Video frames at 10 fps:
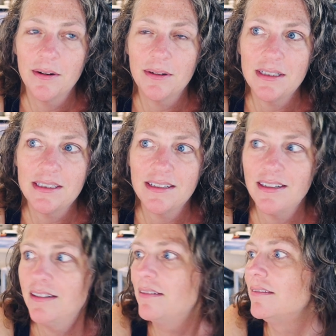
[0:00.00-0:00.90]
what day is
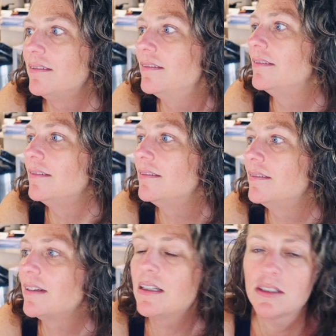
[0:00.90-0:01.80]
today?
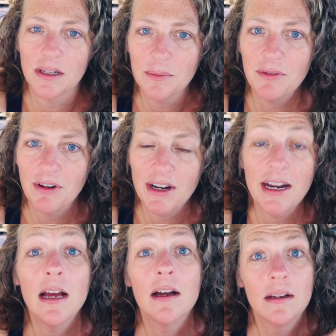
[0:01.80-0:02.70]
It's gonna be
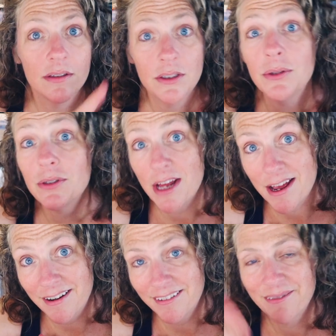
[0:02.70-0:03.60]
Friday,
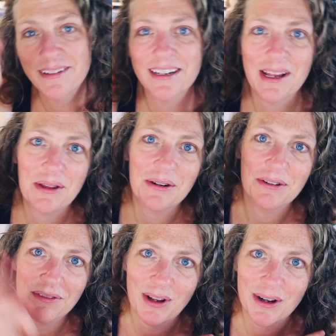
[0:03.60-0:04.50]
Tuesday, with another
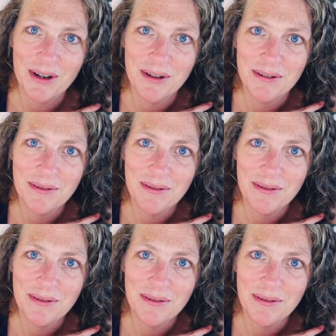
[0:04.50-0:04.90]
vlog.